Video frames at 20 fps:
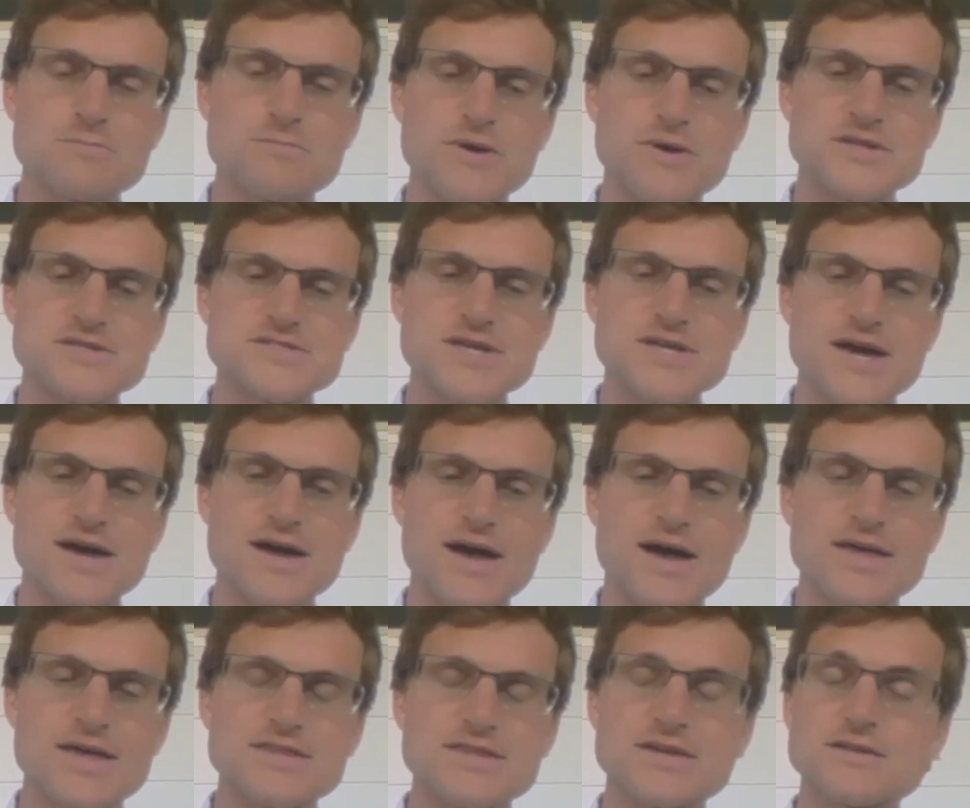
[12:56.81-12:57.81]
But
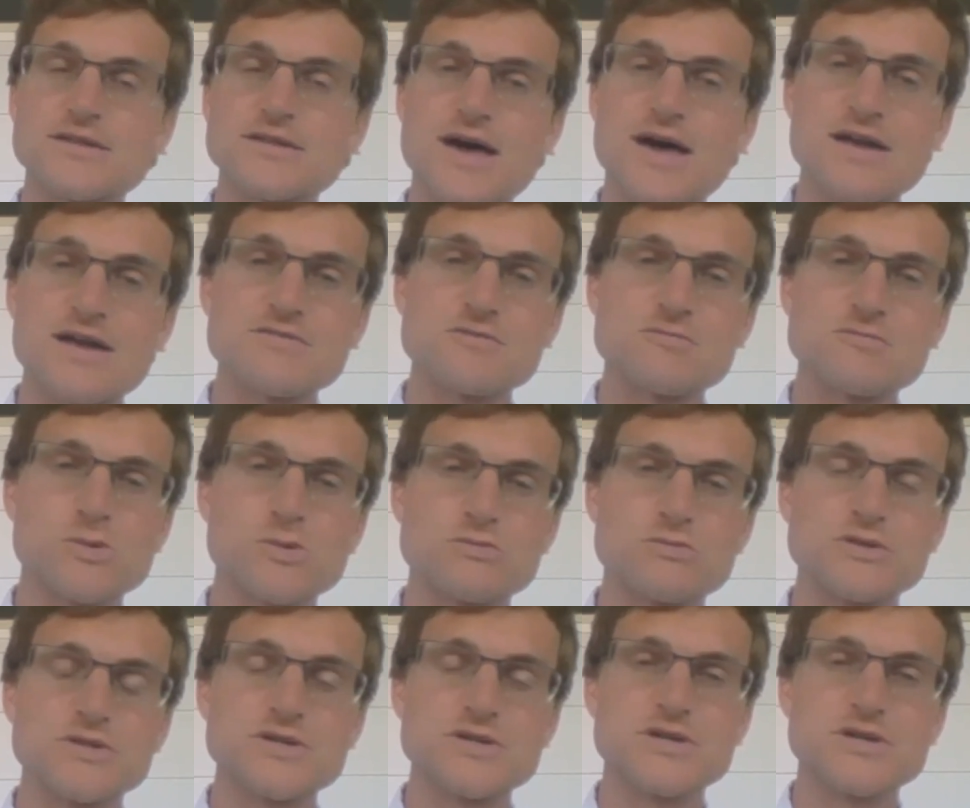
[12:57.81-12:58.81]
I think a lot of it will
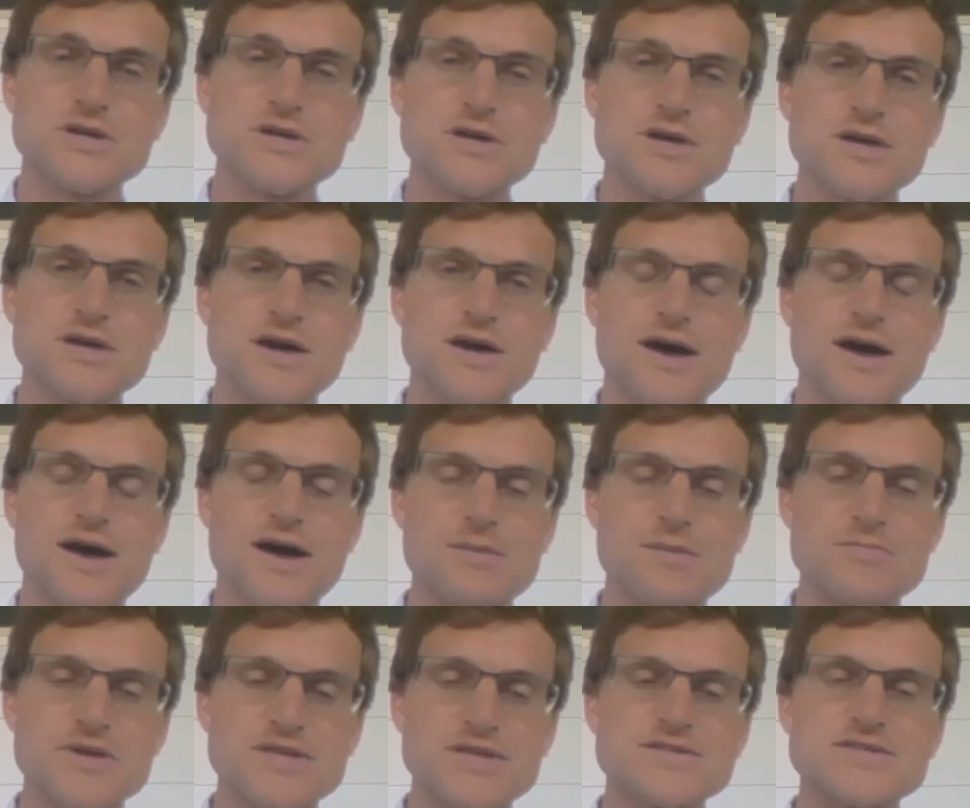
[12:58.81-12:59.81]
really
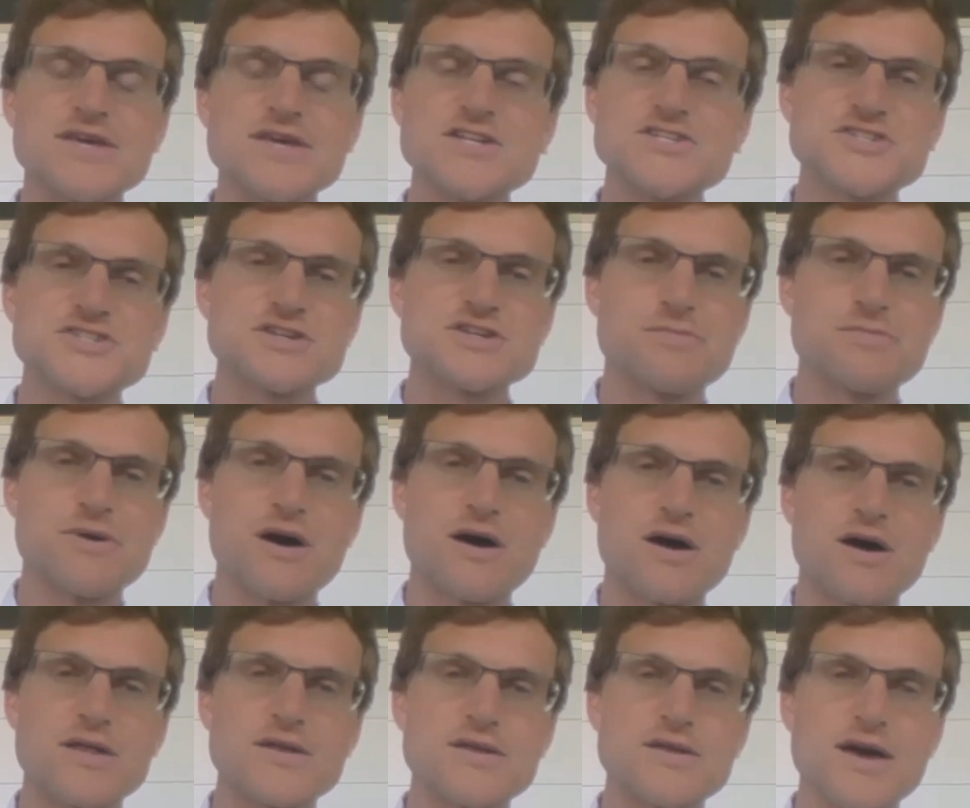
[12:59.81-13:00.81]
be contingent
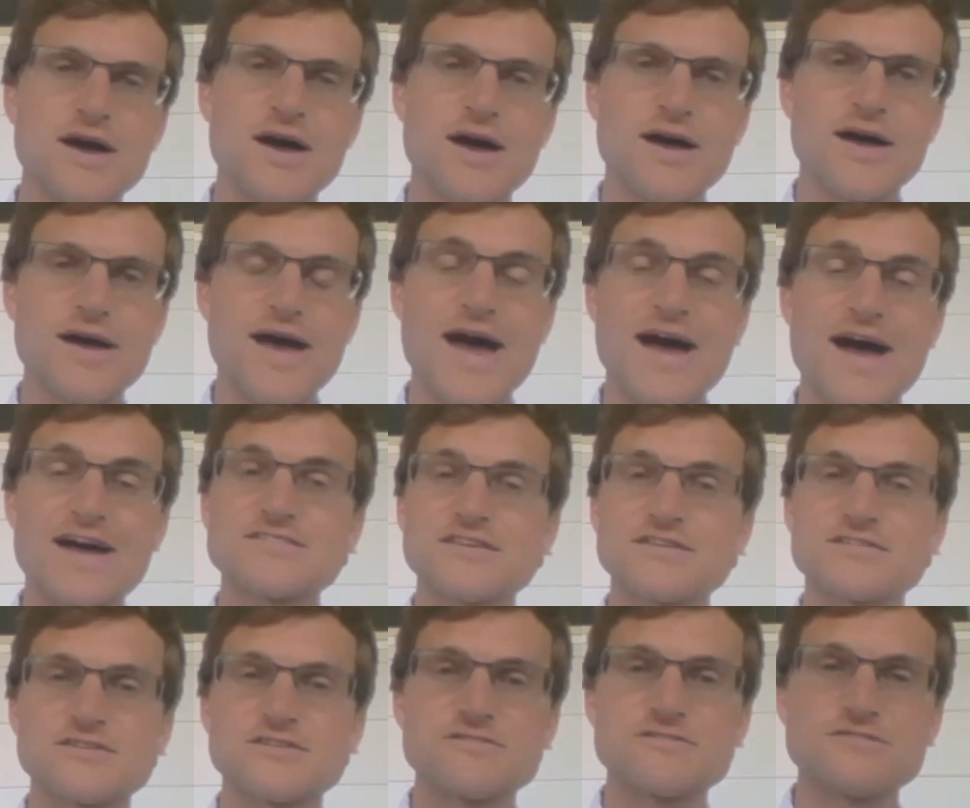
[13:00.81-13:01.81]
upon
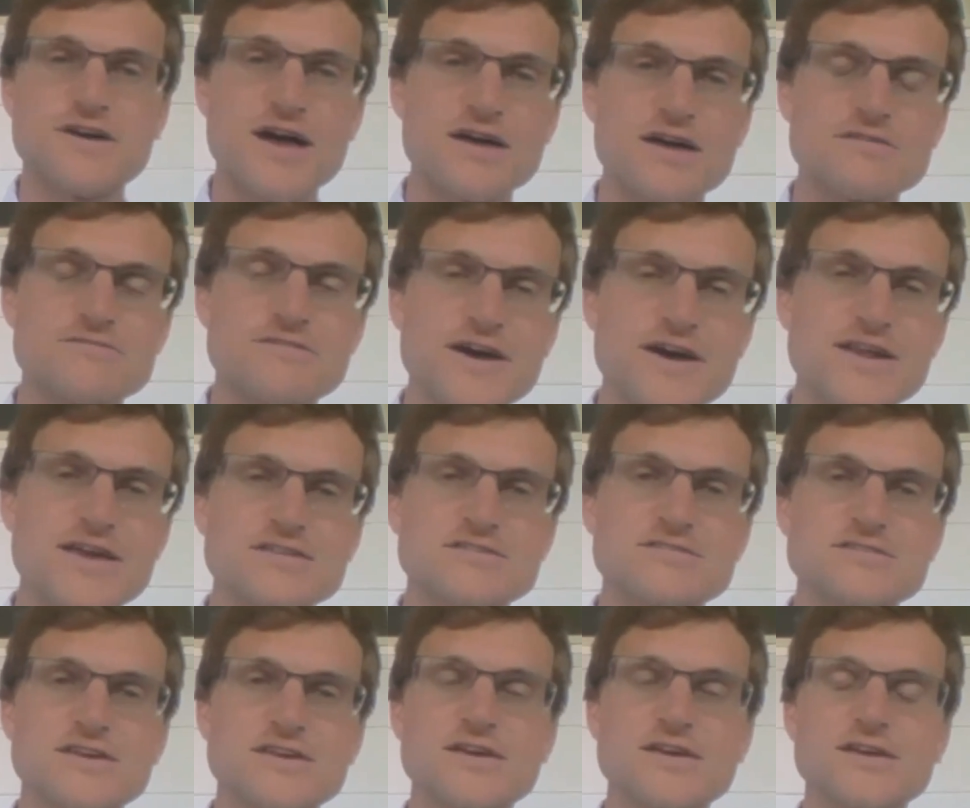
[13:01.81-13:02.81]
access to
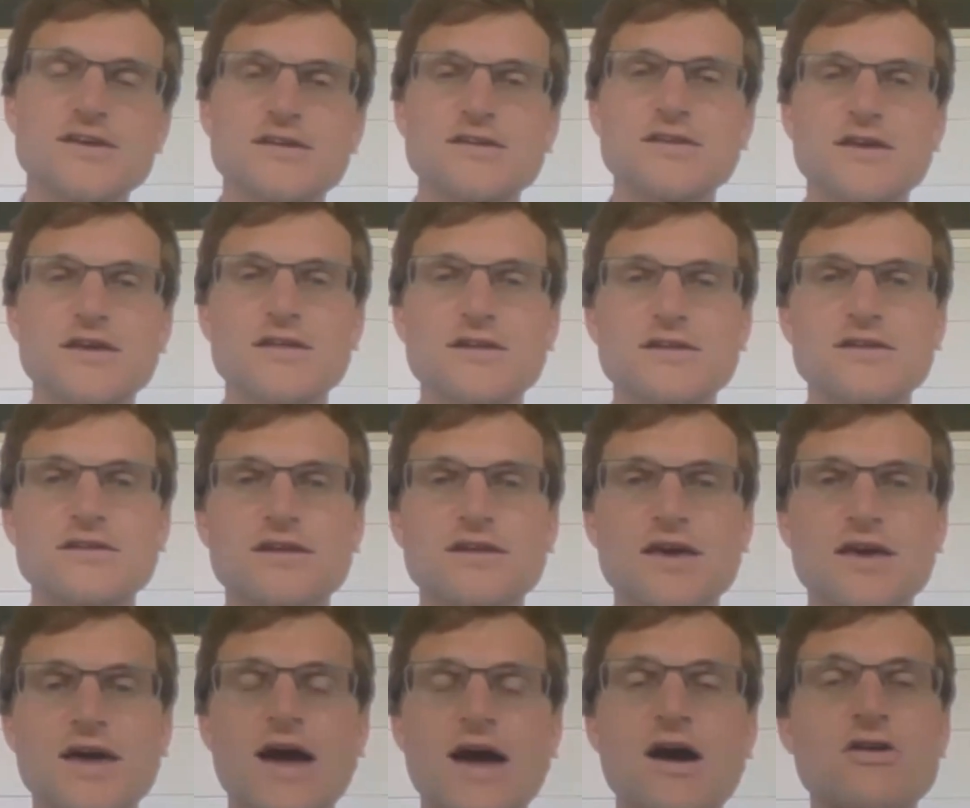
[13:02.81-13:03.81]
financing and
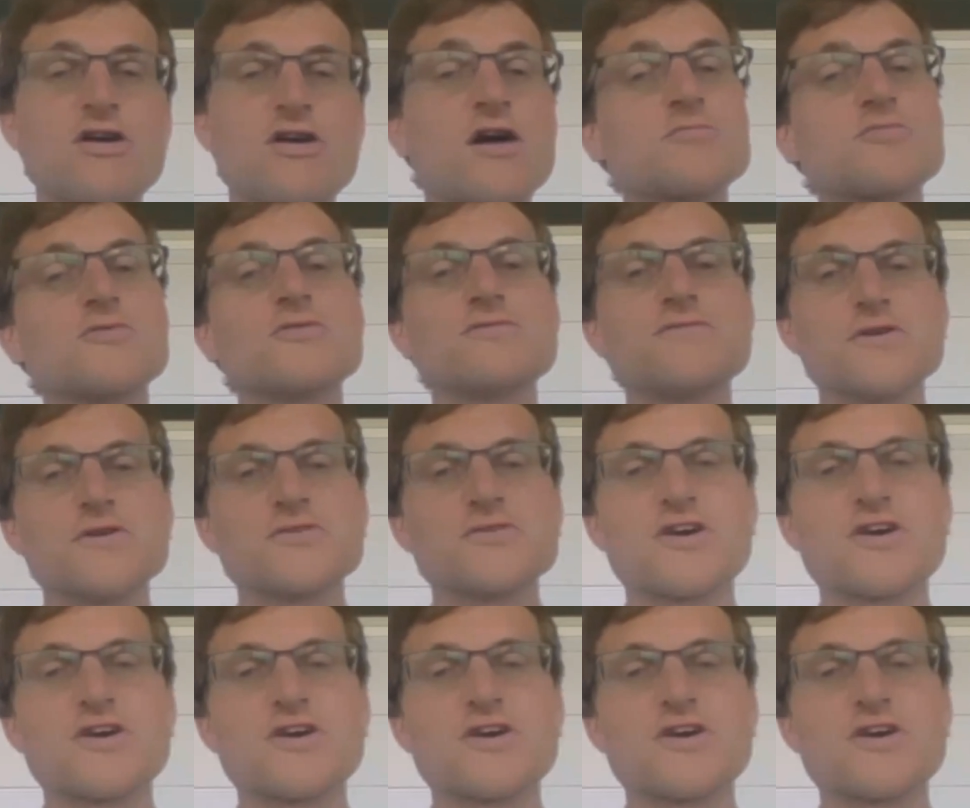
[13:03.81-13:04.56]
how comfortable folks